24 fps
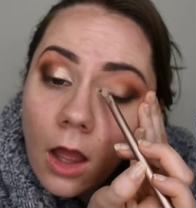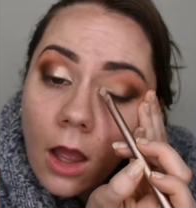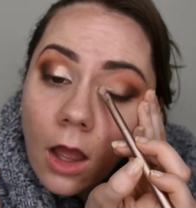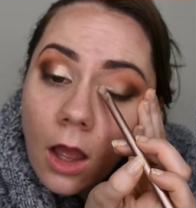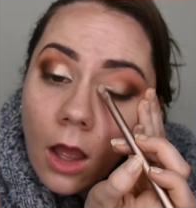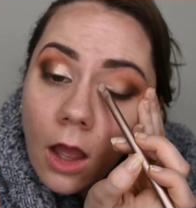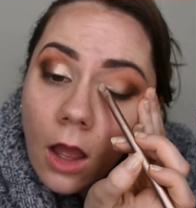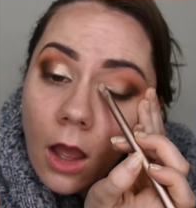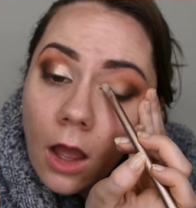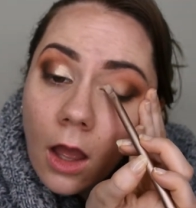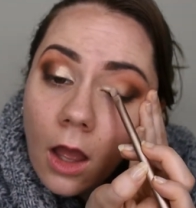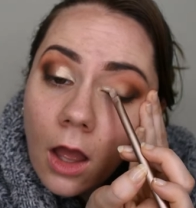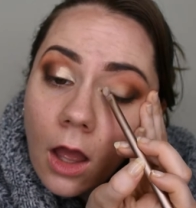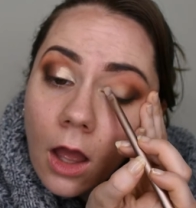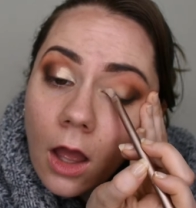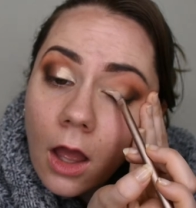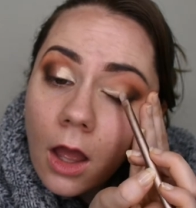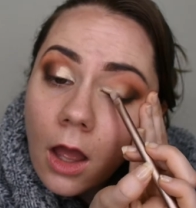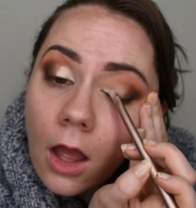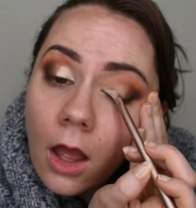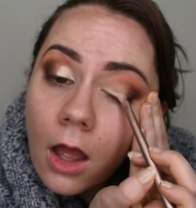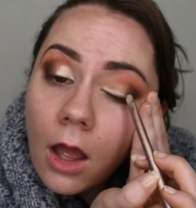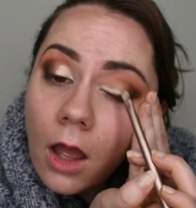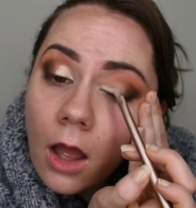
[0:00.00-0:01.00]

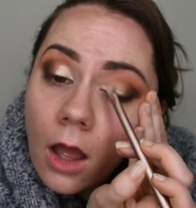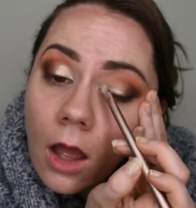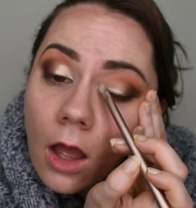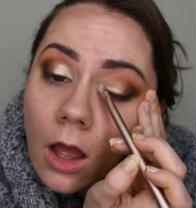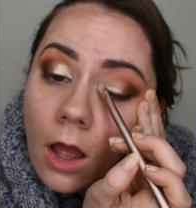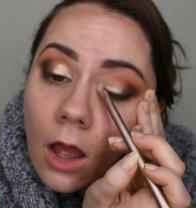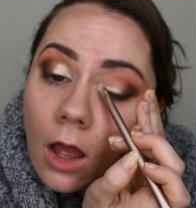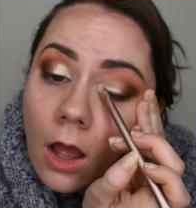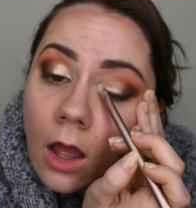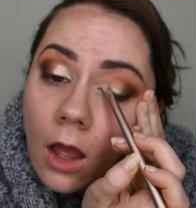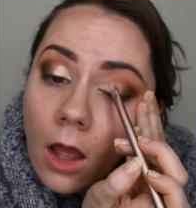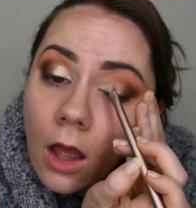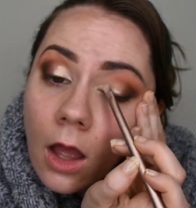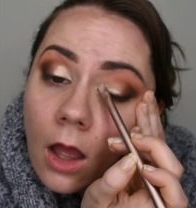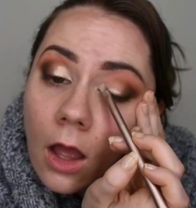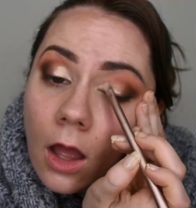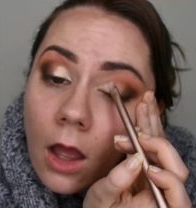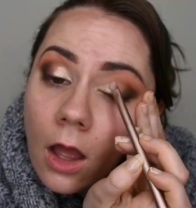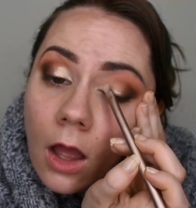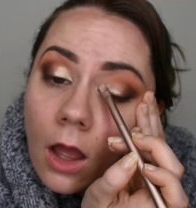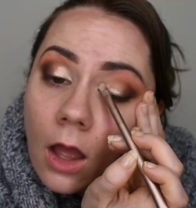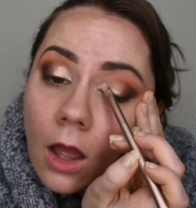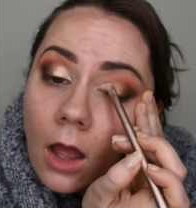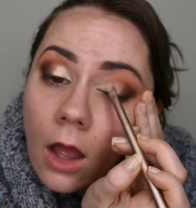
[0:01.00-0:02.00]

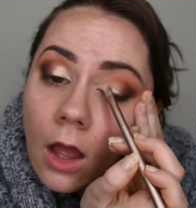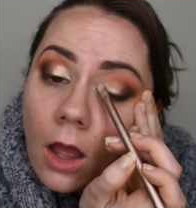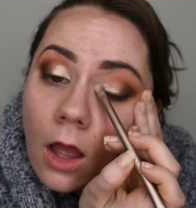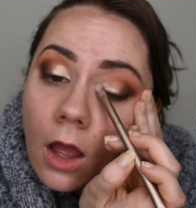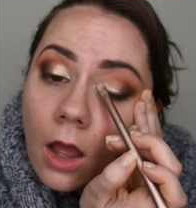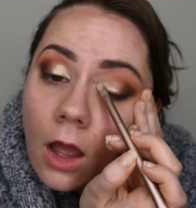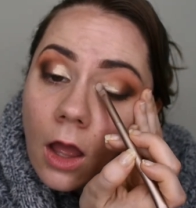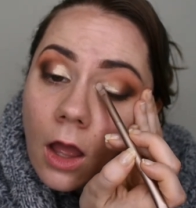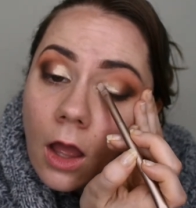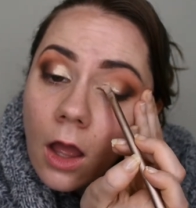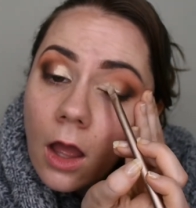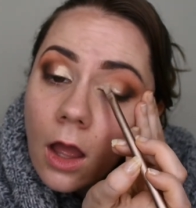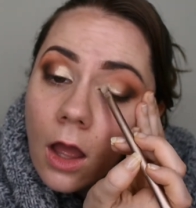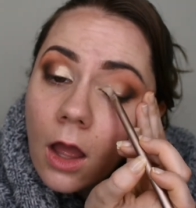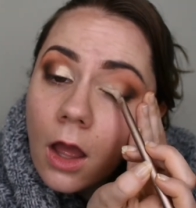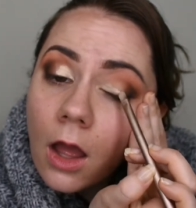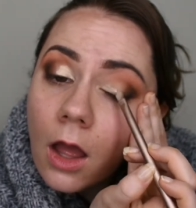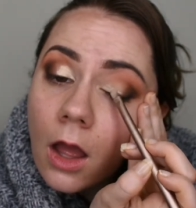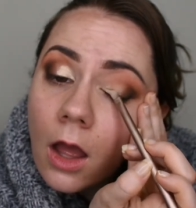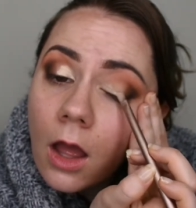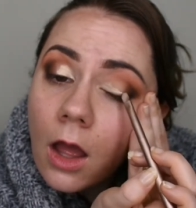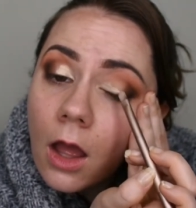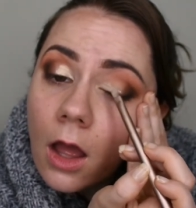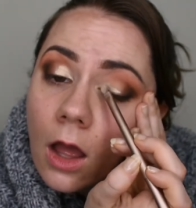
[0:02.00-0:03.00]

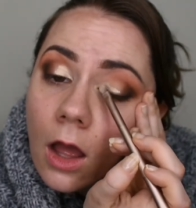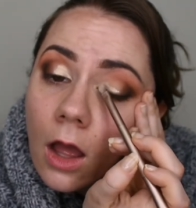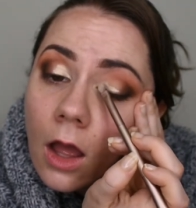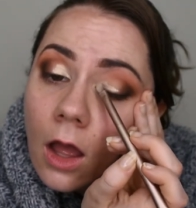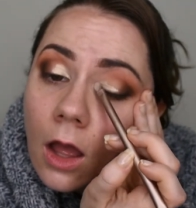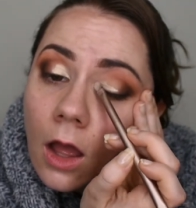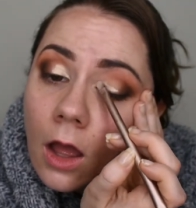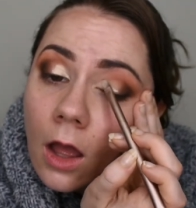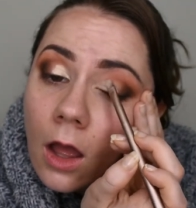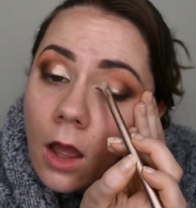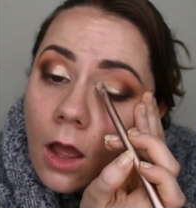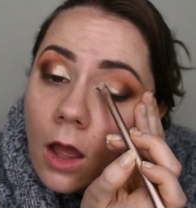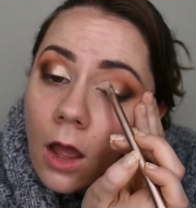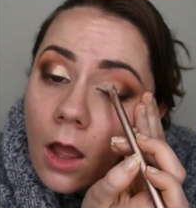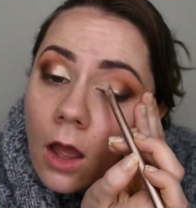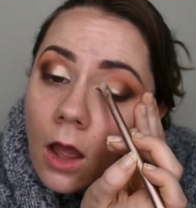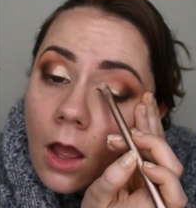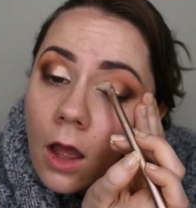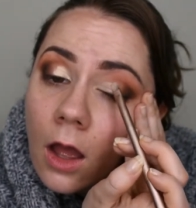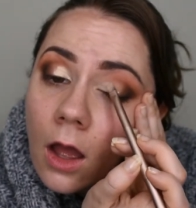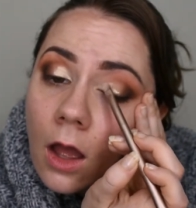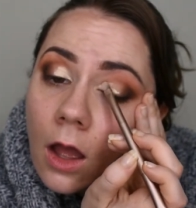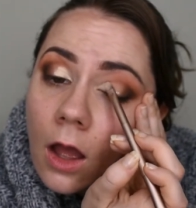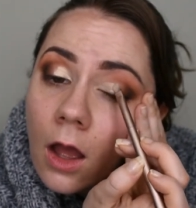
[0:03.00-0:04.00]

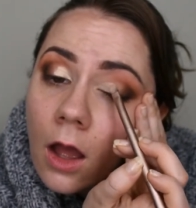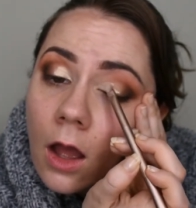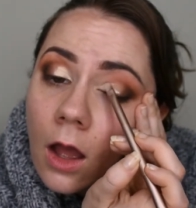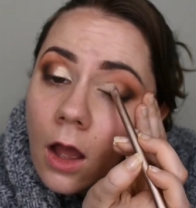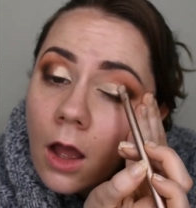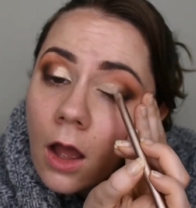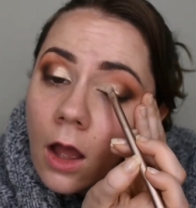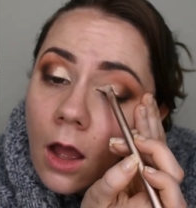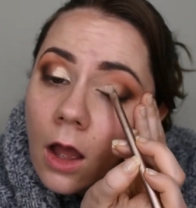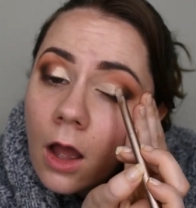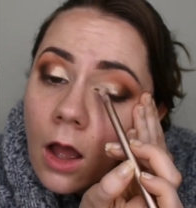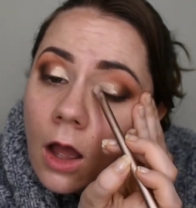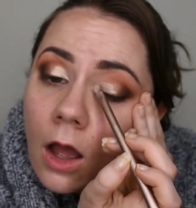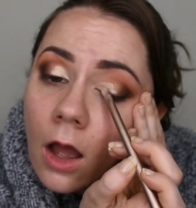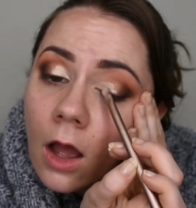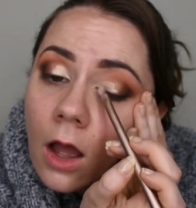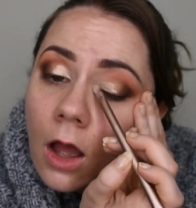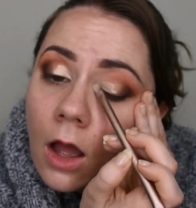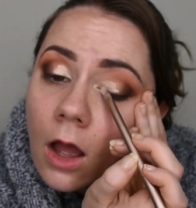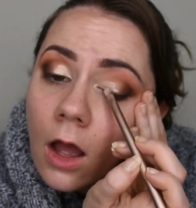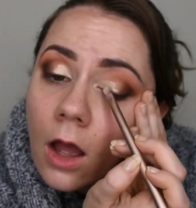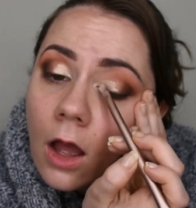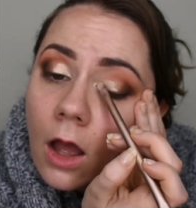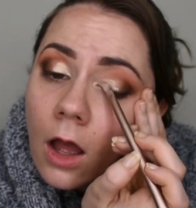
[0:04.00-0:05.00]

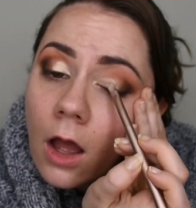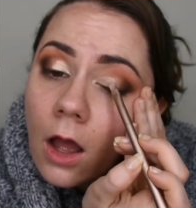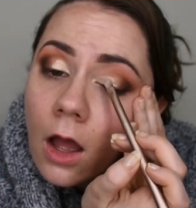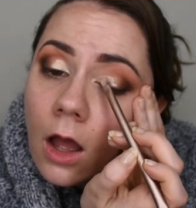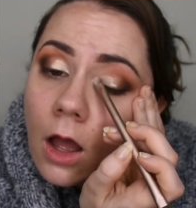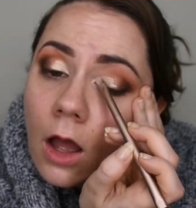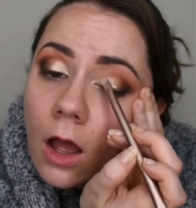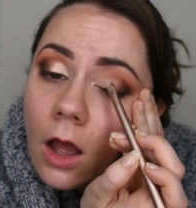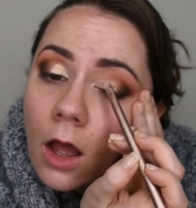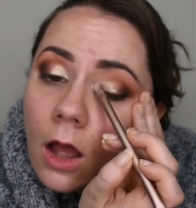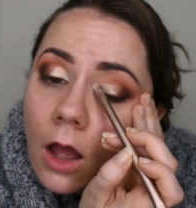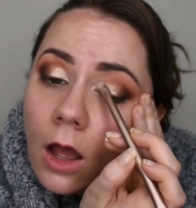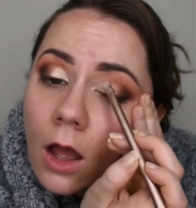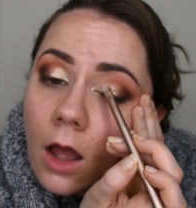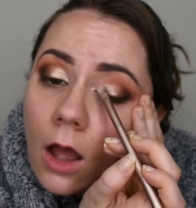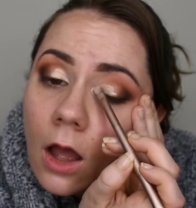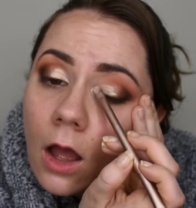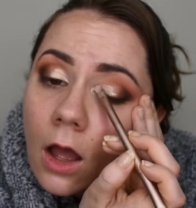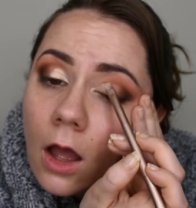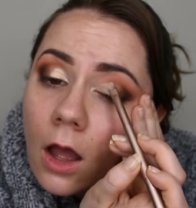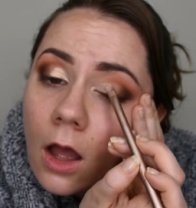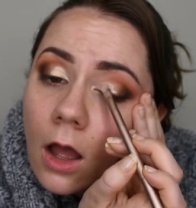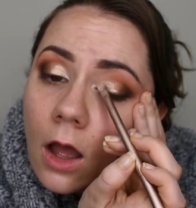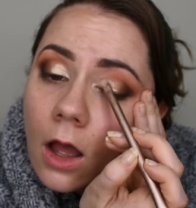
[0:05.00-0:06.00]

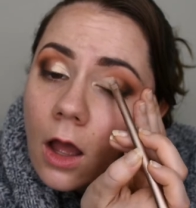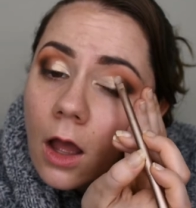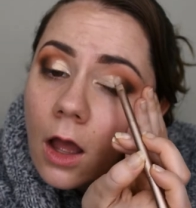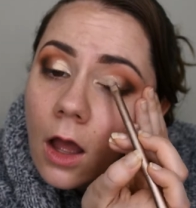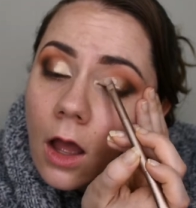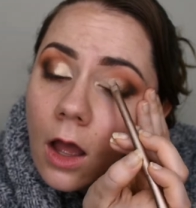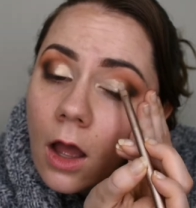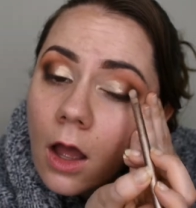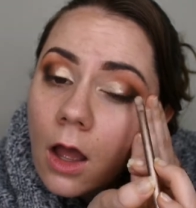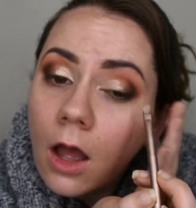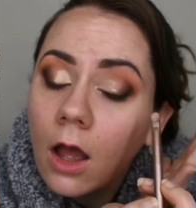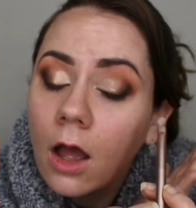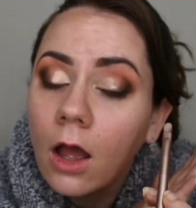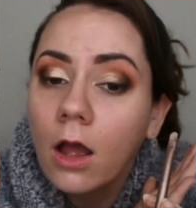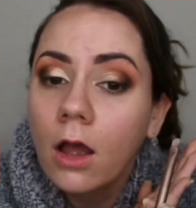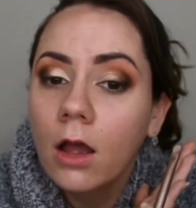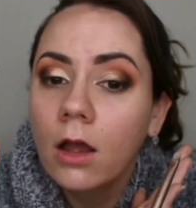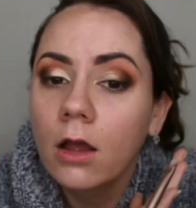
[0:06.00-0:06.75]
No one is speaking in this clip.